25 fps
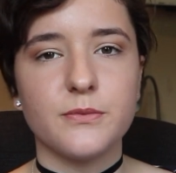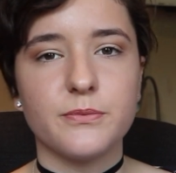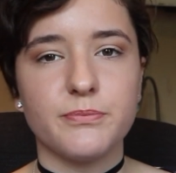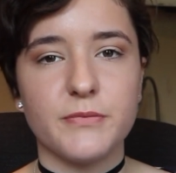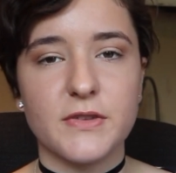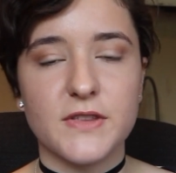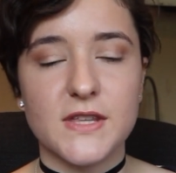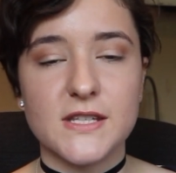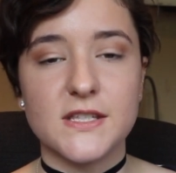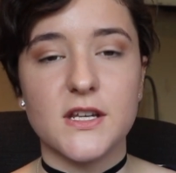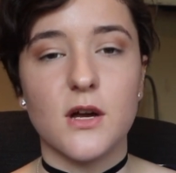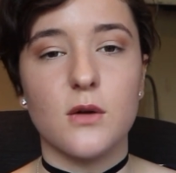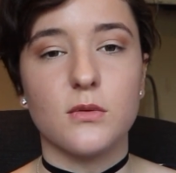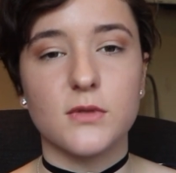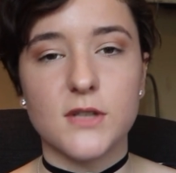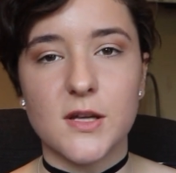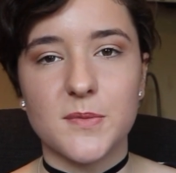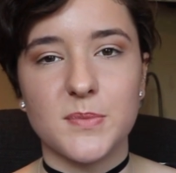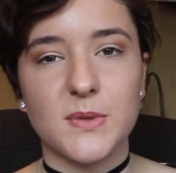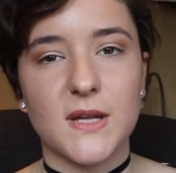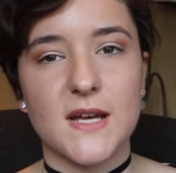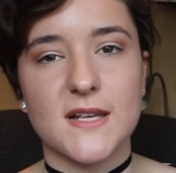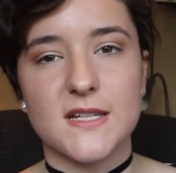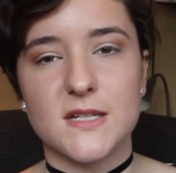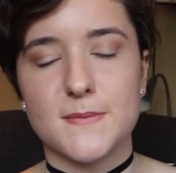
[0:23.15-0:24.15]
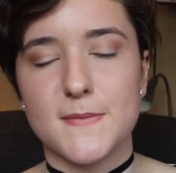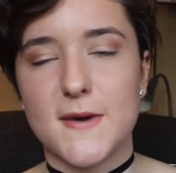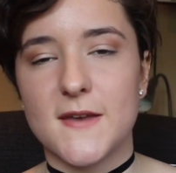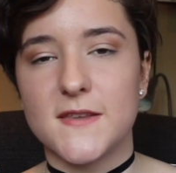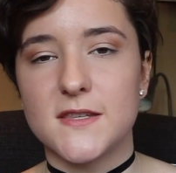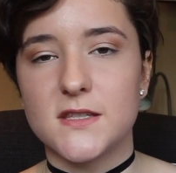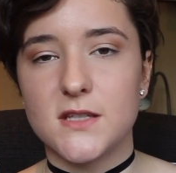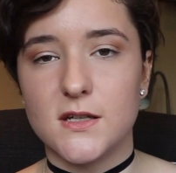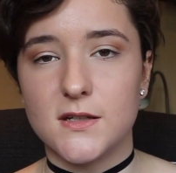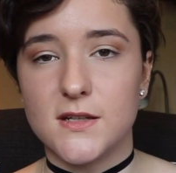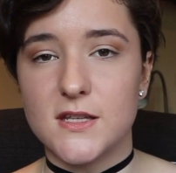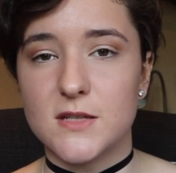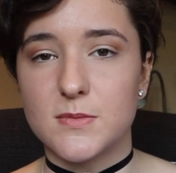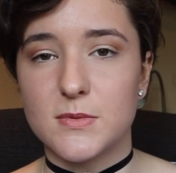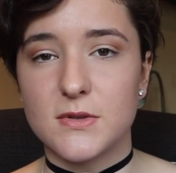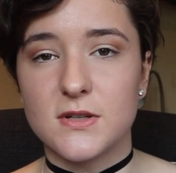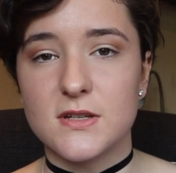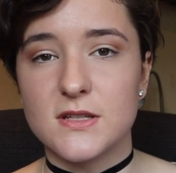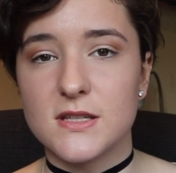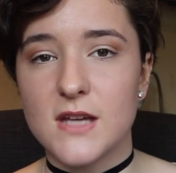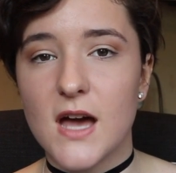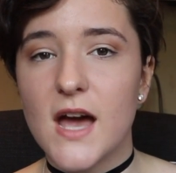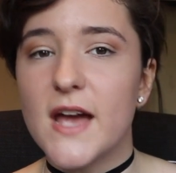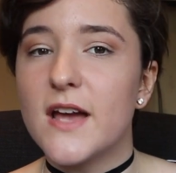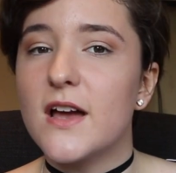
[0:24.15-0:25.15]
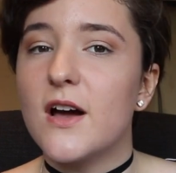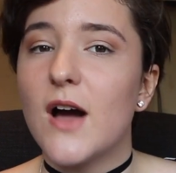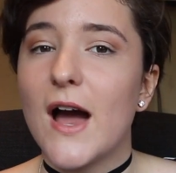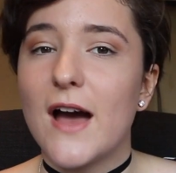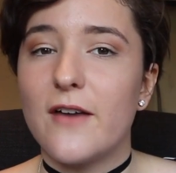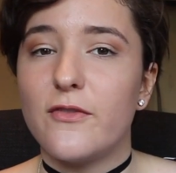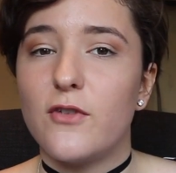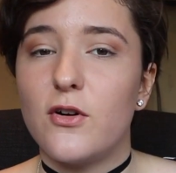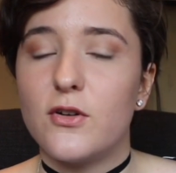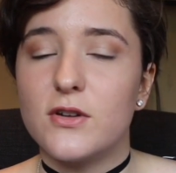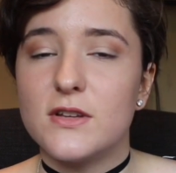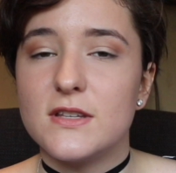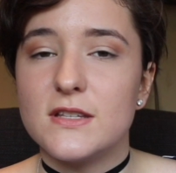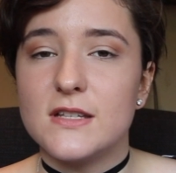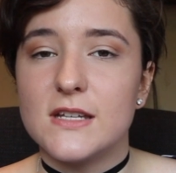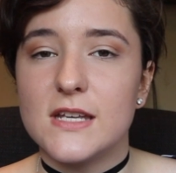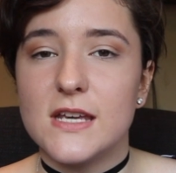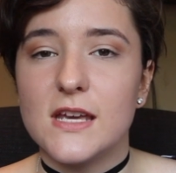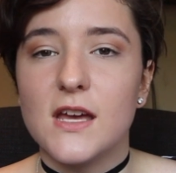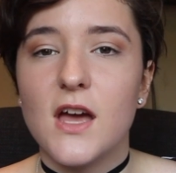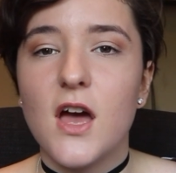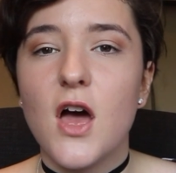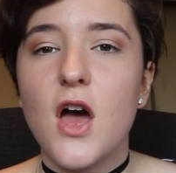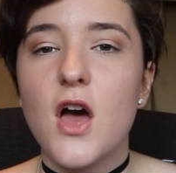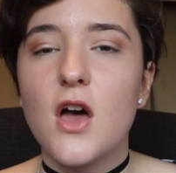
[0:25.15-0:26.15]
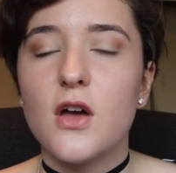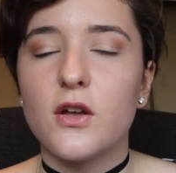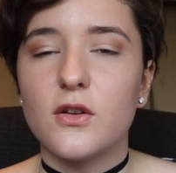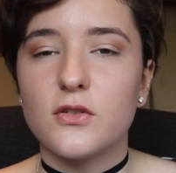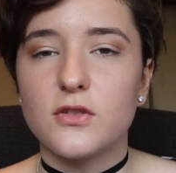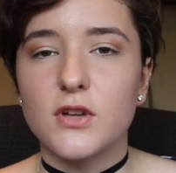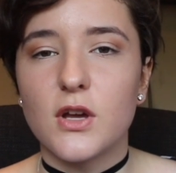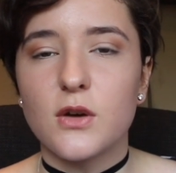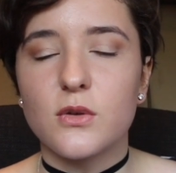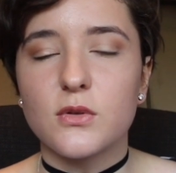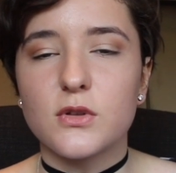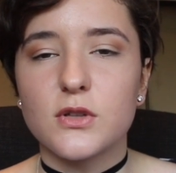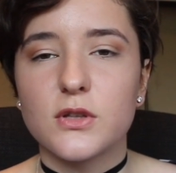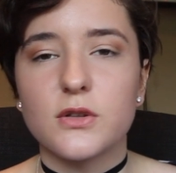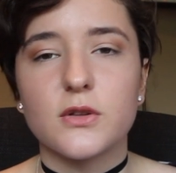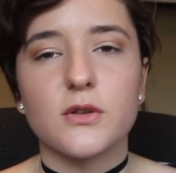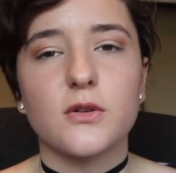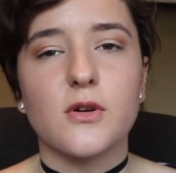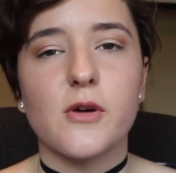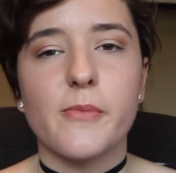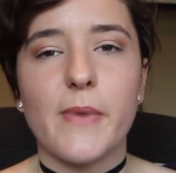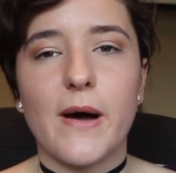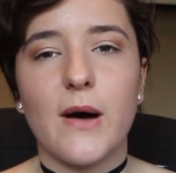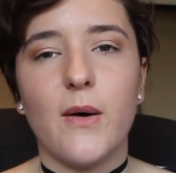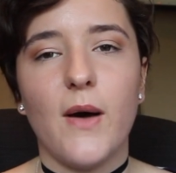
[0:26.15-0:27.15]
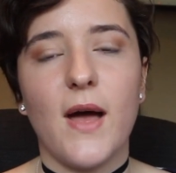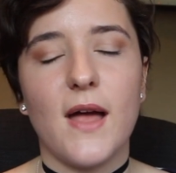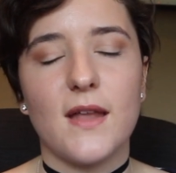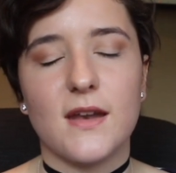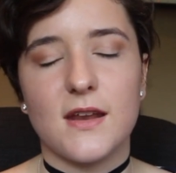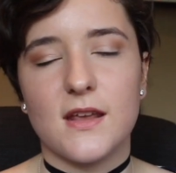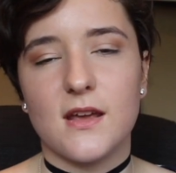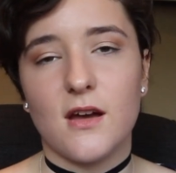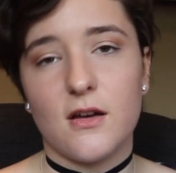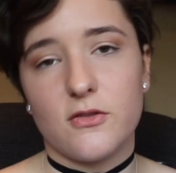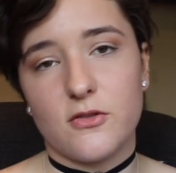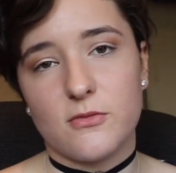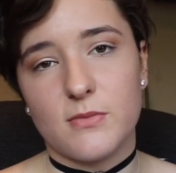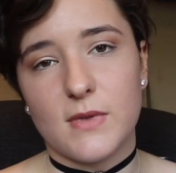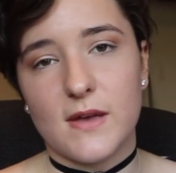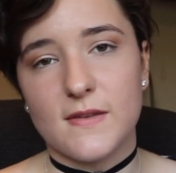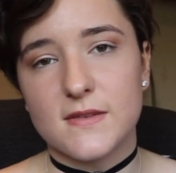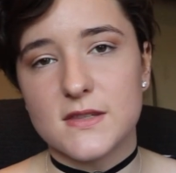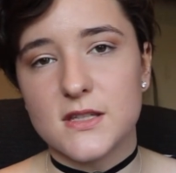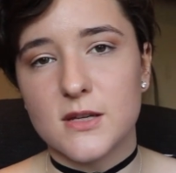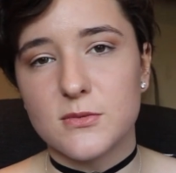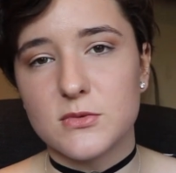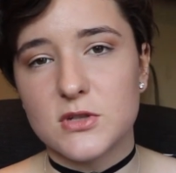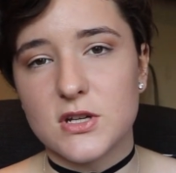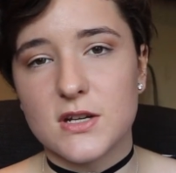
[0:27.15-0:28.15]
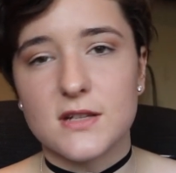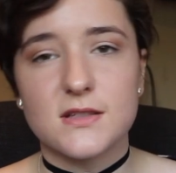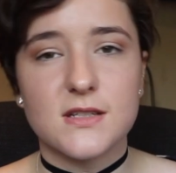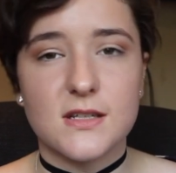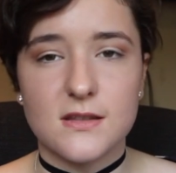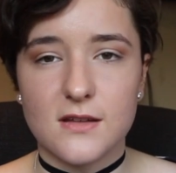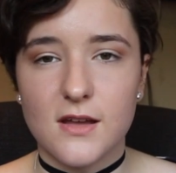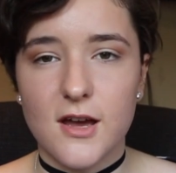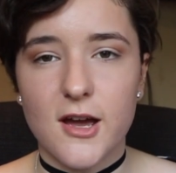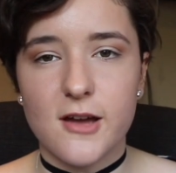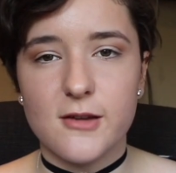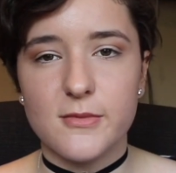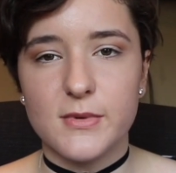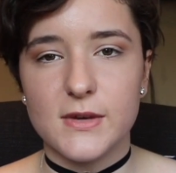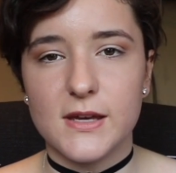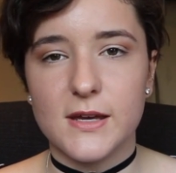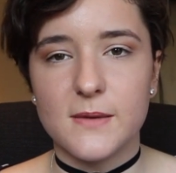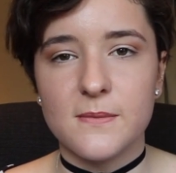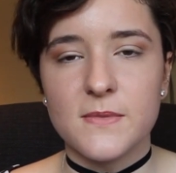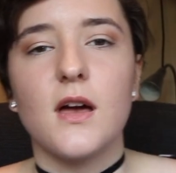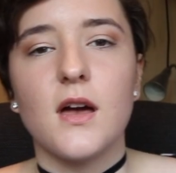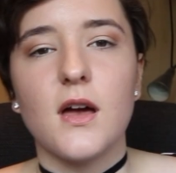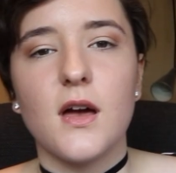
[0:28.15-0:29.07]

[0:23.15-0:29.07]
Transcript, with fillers: but this only applies to maths studies because I have honestly no clue about any other maths subjects in the IB.